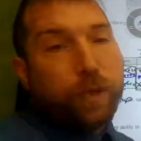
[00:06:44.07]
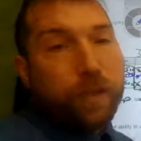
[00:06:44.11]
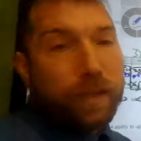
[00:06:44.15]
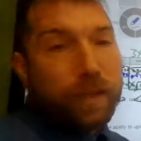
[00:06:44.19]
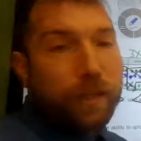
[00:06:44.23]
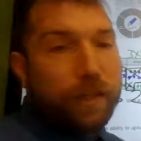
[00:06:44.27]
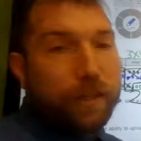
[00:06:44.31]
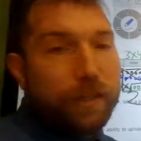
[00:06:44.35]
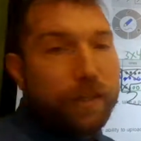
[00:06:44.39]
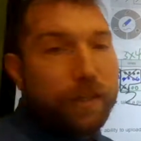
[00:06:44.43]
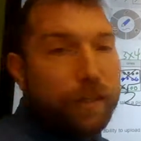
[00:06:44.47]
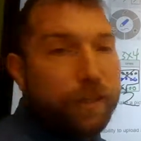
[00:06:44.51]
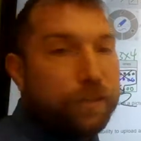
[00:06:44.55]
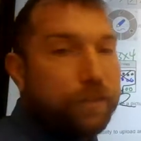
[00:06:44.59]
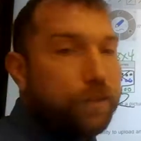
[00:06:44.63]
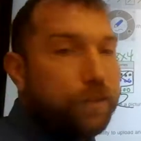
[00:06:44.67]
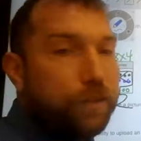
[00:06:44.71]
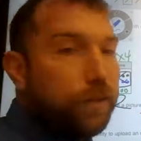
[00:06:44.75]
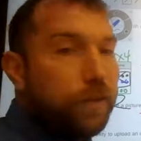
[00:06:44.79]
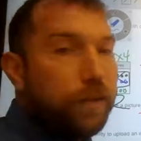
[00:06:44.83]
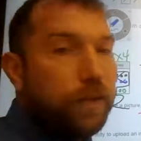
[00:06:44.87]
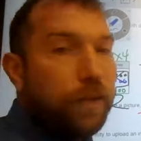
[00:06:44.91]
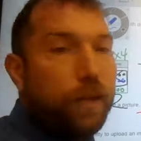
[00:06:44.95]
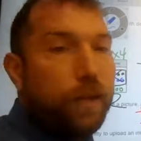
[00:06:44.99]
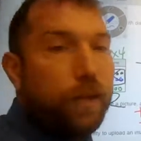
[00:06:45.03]
of the easier
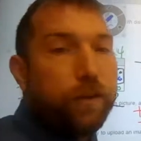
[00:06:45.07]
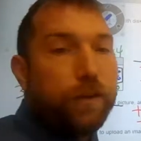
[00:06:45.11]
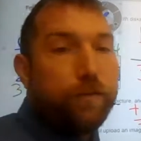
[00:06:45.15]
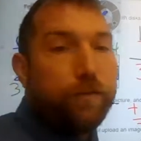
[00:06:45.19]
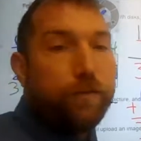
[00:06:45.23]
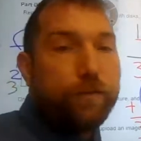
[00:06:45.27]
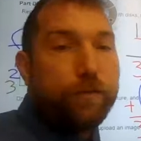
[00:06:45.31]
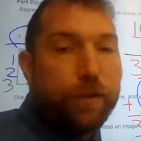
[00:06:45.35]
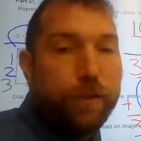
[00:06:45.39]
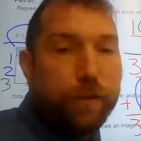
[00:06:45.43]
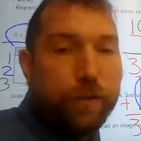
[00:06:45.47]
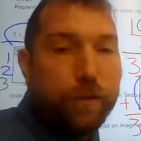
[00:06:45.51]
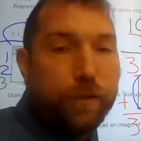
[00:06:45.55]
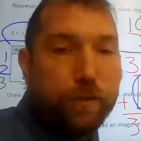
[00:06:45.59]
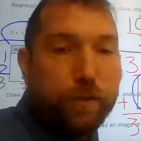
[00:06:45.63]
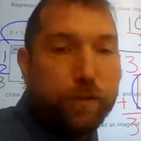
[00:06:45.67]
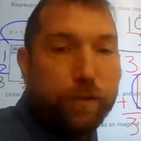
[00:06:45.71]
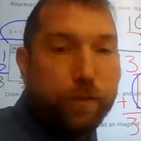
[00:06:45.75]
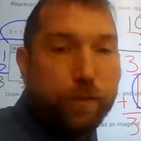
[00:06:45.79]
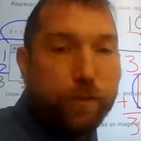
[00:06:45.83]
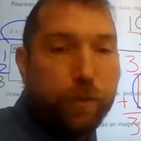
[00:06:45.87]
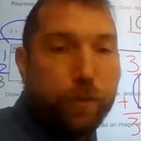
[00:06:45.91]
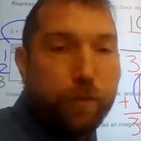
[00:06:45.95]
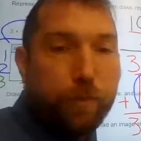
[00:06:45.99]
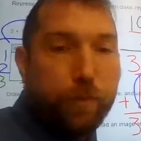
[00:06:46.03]
the other versions
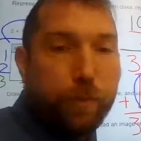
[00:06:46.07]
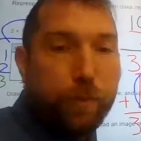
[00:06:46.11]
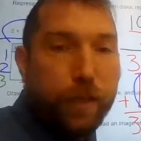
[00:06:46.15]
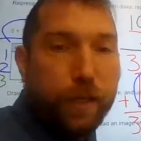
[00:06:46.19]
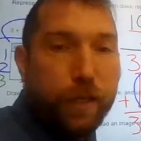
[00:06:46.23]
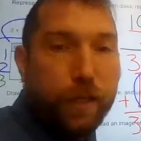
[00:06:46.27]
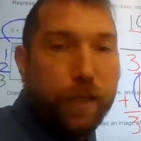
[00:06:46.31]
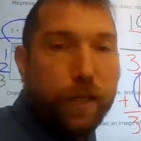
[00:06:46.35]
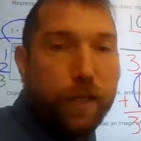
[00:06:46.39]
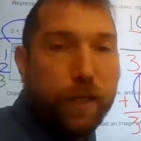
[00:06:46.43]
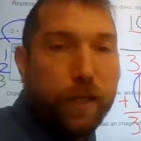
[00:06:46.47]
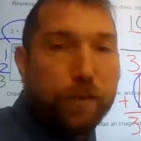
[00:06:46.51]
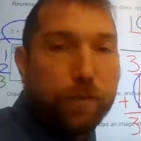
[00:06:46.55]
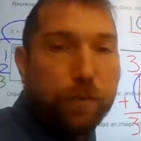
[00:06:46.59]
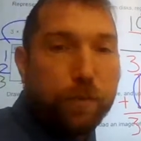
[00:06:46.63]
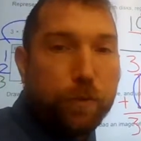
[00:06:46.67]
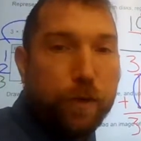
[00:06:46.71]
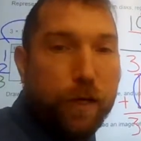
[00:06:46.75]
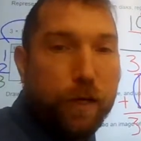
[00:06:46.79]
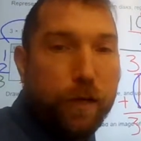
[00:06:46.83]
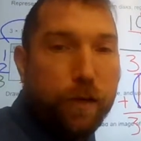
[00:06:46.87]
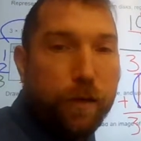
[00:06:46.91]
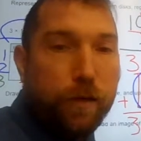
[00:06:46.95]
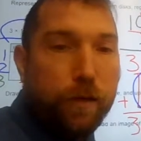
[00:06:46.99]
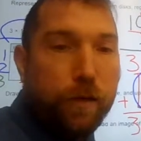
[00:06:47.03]
will be as
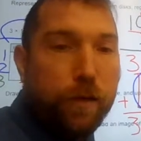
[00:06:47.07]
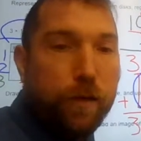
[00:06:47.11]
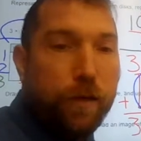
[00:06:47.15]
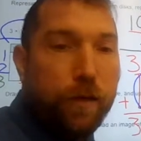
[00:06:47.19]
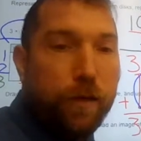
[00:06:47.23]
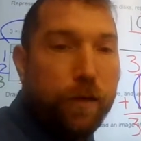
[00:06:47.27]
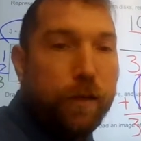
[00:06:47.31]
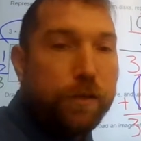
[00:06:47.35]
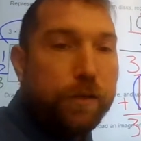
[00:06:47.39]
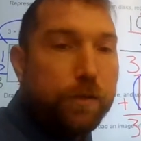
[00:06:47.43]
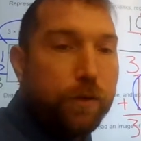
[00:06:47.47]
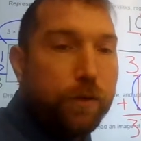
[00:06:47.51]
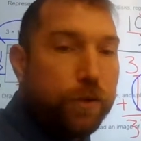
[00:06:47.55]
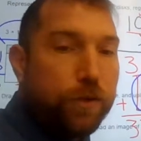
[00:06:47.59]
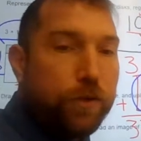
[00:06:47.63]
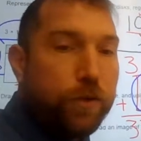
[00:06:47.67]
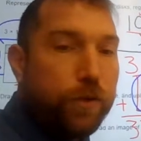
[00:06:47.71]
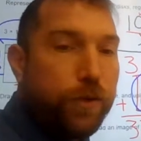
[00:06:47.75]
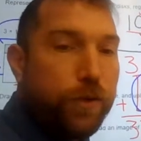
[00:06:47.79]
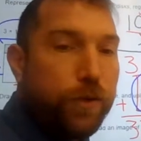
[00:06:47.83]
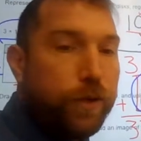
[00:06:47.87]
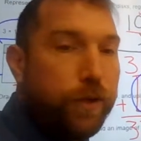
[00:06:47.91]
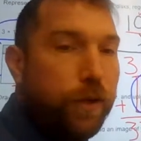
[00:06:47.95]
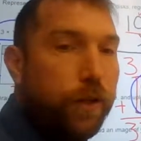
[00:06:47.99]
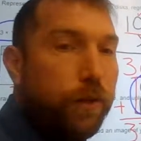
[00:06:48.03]
well. So I'll show you
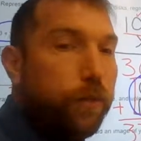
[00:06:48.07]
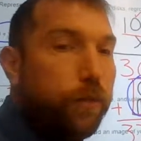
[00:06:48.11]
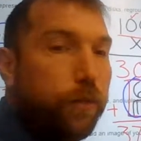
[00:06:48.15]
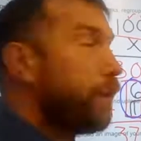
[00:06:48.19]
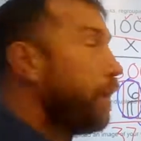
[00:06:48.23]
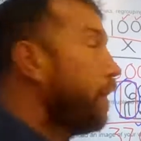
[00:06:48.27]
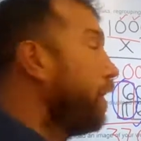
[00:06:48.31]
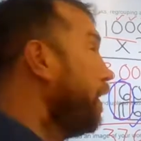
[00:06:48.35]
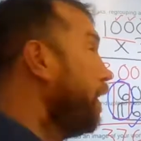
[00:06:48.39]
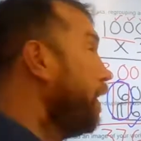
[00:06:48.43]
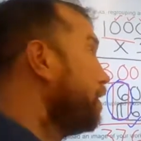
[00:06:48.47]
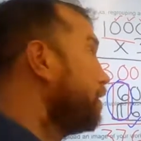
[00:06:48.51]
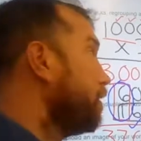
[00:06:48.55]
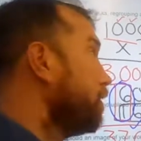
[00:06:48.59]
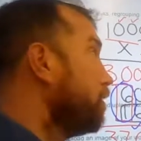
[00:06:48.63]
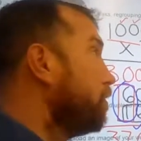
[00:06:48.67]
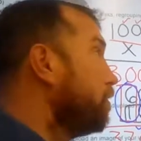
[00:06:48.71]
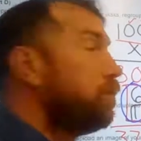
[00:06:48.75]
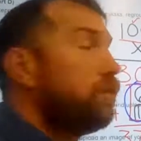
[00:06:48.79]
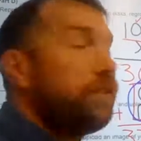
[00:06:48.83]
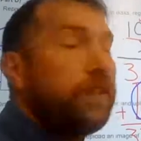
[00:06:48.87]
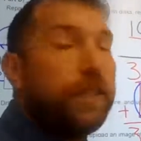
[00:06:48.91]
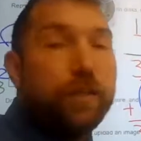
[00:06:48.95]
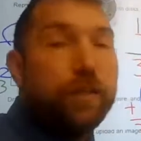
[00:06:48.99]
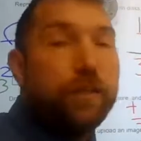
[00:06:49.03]
another one that has a
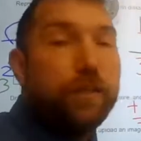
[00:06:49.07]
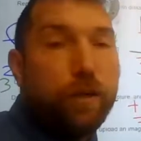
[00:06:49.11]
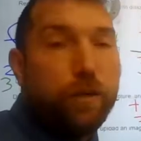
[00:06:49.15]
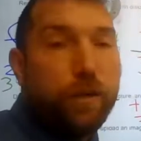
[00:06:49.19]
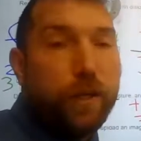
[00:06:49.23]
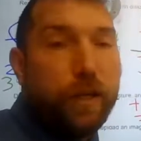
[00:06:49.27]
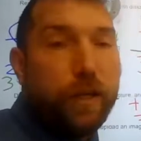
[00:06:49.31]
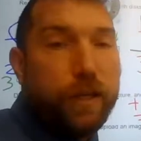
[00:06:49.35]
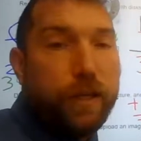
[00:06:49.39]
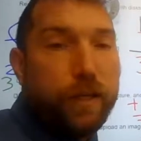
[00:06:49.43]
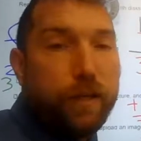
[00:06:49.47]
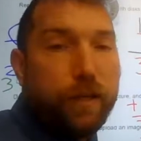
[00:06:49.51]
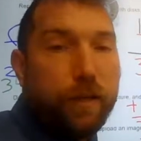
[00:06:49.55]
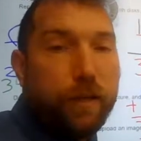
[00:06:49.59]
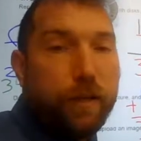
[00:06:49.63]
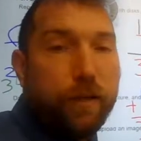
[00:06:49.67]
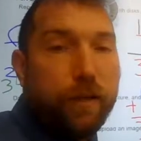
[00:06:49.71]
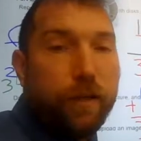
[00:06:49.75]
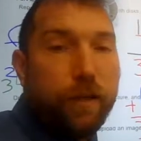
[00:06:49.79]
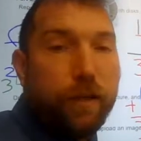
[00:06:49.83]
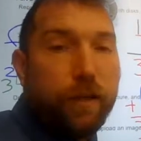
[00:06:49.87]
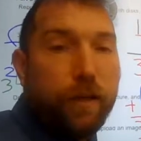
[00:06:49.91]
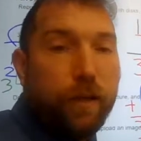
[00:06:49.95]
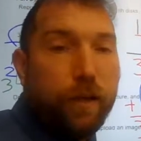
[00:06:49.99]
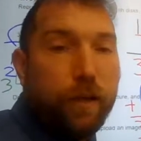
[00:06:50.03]
0 in it,
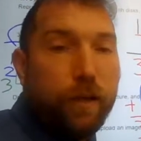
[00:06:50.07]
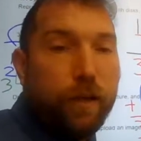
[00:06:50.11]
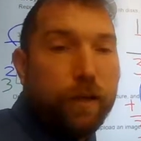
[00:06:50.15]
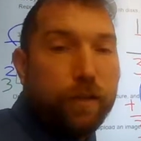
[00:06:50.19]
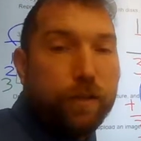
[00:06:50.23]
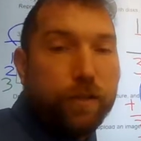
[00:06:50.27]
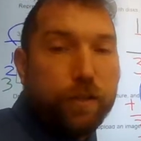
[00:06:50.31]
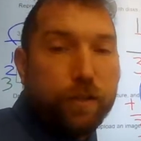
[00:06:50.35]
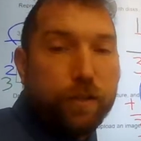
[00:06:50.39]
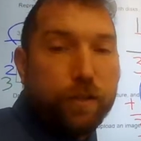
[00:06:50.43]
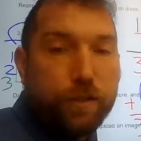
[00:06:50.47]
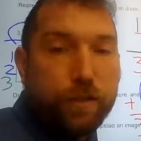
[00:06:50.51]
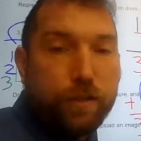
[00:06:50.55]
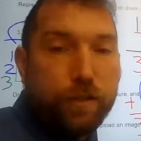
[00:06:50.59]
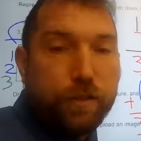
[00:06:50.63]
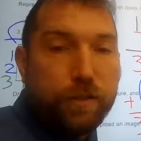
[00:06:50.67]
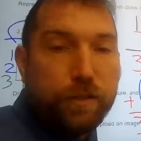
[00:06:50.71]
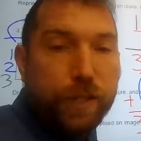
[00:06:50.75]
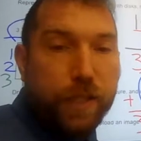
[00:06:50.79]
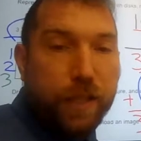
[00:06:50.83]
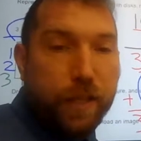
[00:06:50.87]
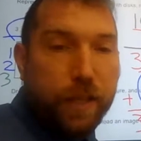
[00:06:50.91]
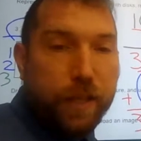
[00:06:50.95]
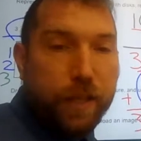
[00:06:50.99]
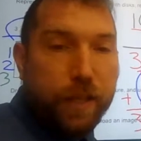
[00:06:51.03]
just to
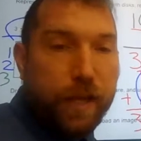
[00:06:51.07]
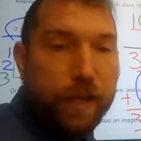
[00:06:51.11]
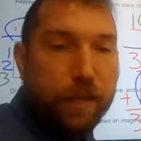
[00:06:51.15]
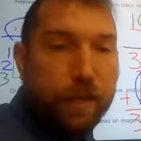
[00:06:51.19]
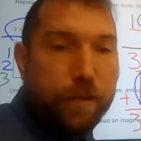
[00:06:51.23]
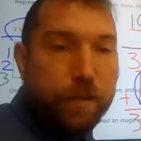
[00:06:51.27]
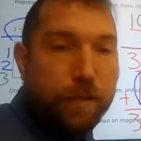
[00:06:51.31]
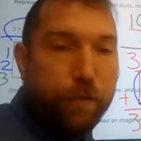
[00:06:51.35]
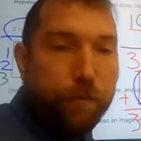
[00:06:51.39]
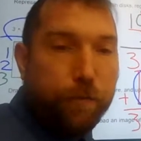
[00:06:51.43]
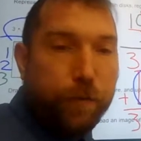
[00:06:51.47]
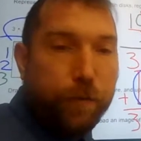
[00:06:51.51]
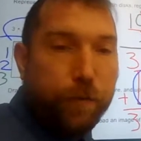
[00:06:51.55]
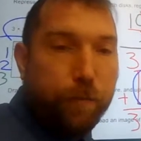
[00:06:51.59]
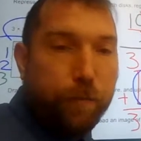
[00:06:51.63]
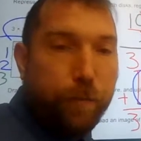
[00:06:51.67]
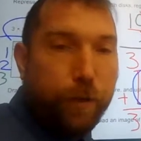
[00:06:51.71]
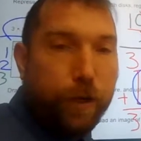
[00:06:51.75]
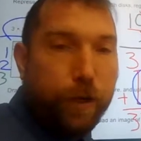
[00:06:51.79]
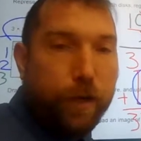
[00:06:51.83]
see that different part.